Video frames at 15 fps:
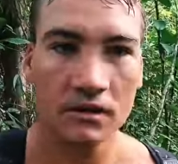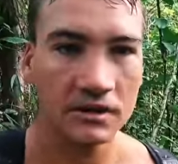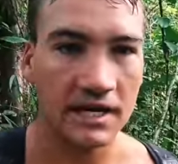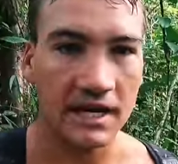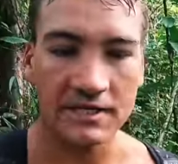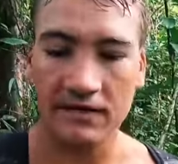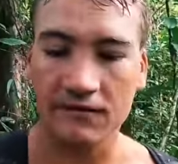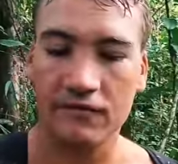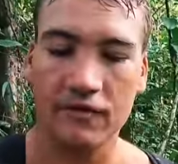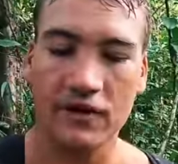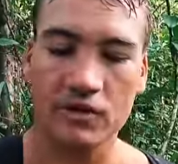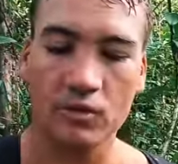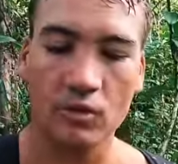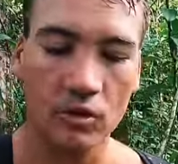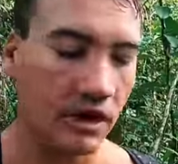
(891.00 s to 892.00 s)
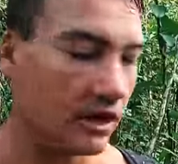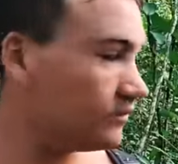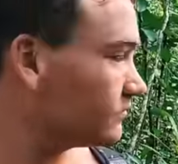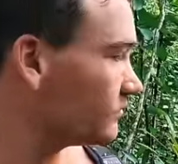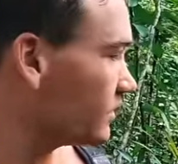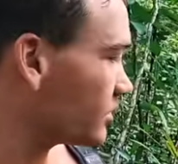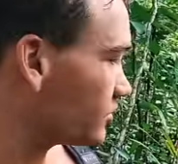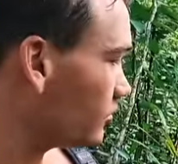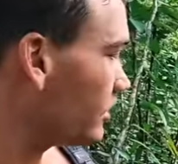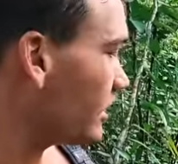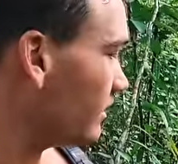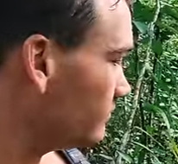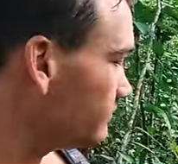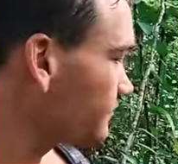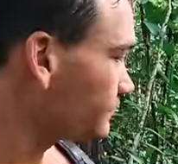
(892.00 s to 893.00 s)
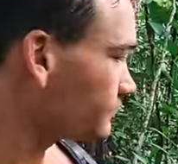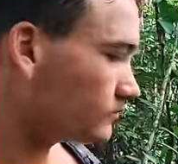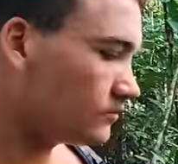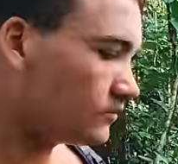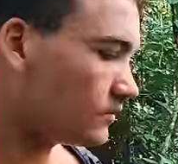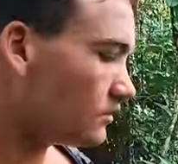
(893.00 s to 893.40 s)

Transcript: Tastes yeah. like fresh water. Fresh water. Yeah,